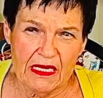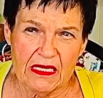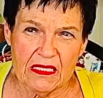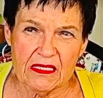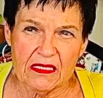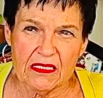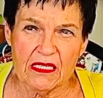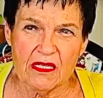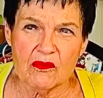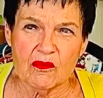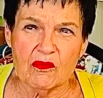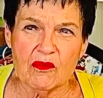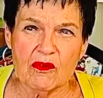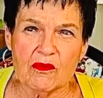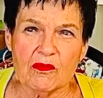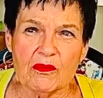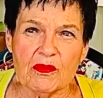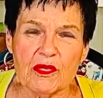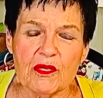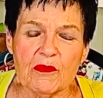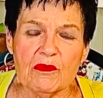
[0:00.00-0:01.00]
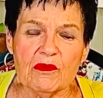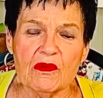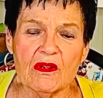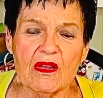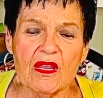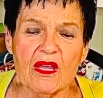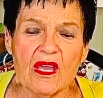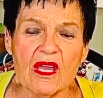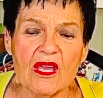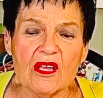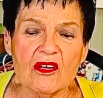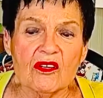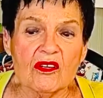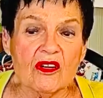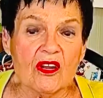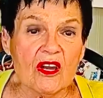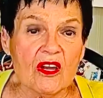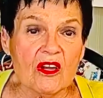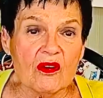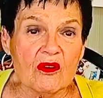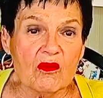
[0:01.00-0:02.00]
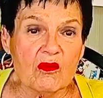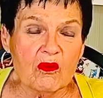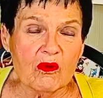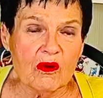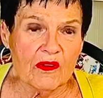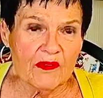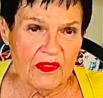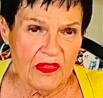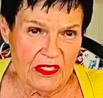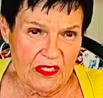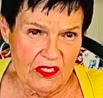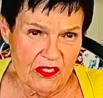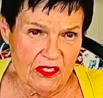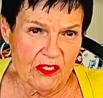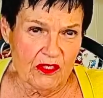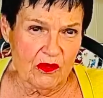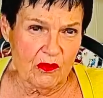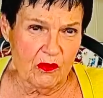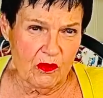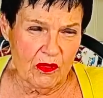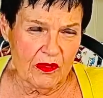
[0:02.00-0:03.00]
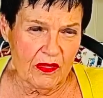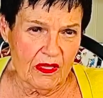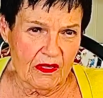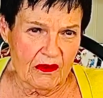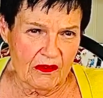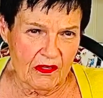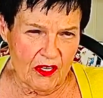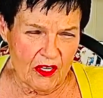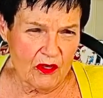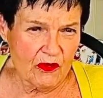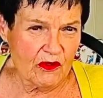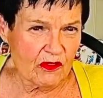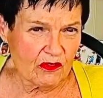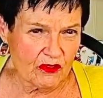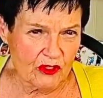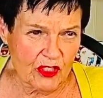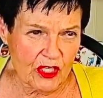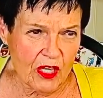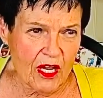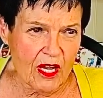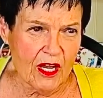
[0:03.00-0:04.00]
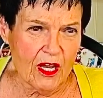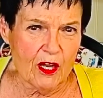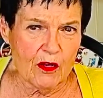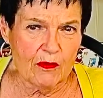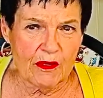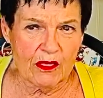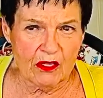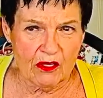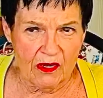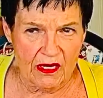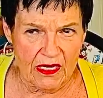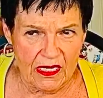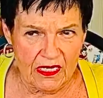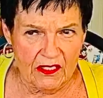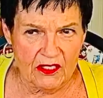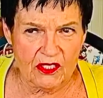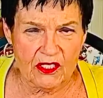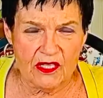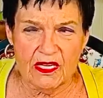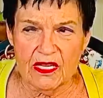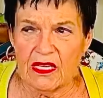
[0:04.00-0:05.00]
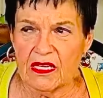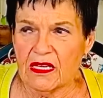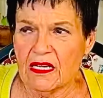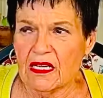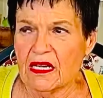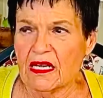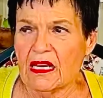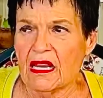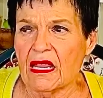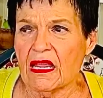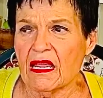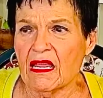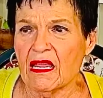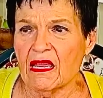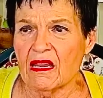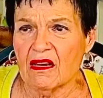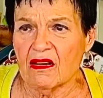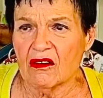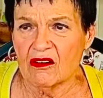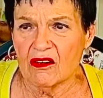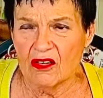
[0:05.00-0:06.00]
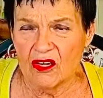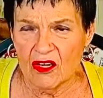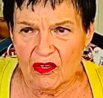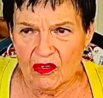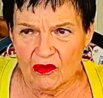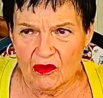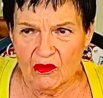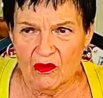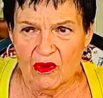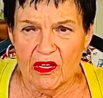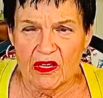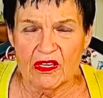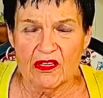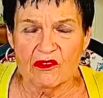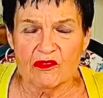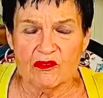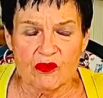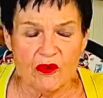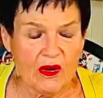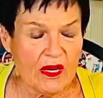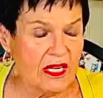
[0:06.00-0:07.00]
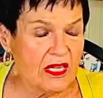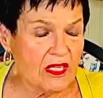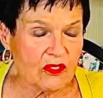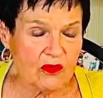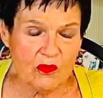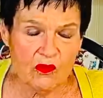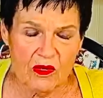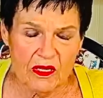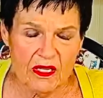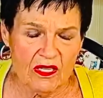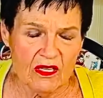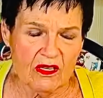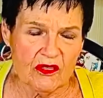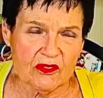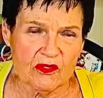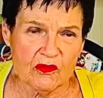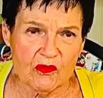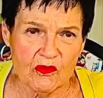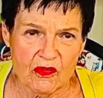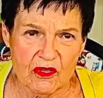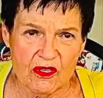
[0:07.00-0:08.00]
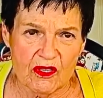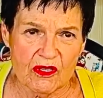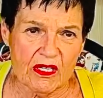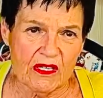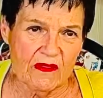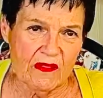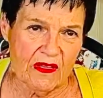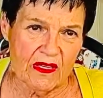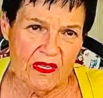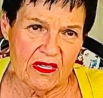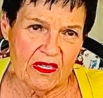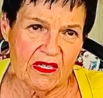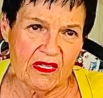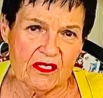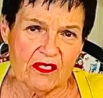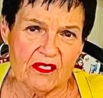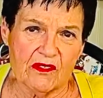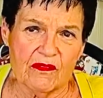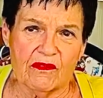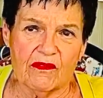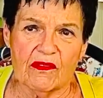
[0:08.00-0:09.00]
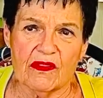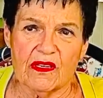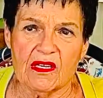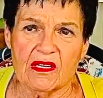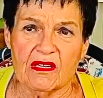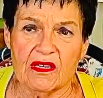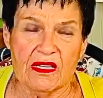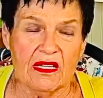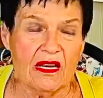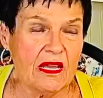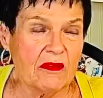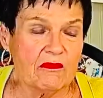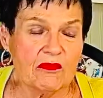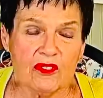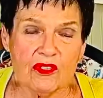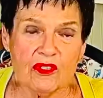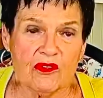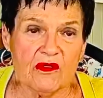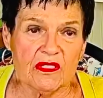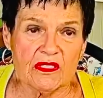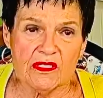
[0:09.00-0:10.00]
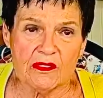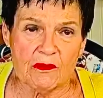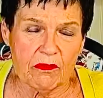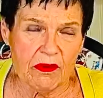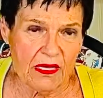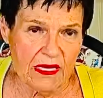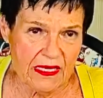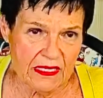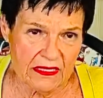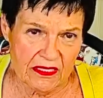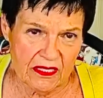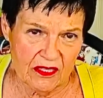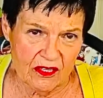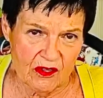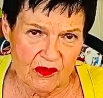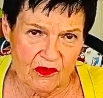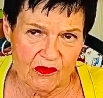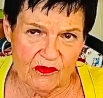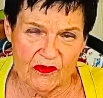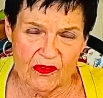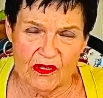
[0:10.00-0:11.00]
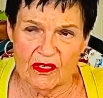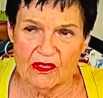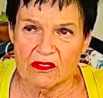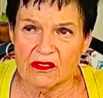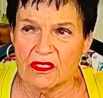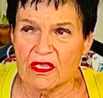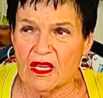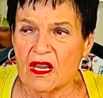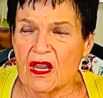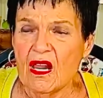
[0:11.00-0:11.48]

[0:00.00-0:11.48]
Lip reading: He said when people know what they do, know their job, and are educated and know and trained well to work in the addiction field, and I'm sure this applies in other fields,